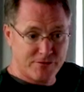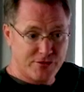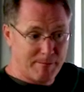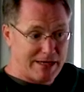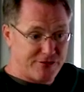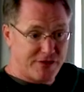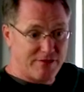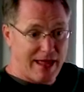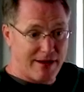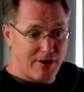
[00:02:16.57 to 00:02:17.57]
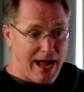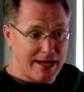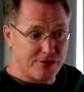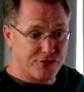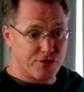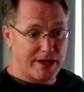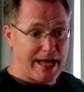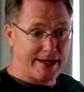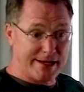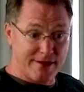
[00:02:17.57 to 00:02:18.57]
Somebody said that rock is
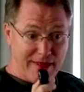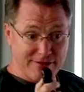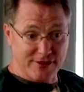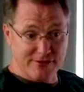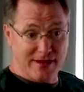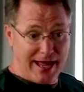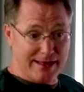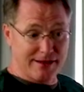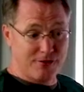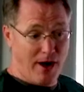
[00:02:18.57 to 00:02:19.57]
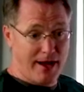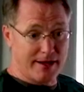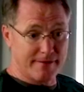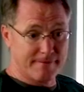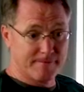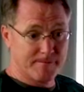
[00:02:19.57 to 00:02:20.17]
created, and that's exactly right.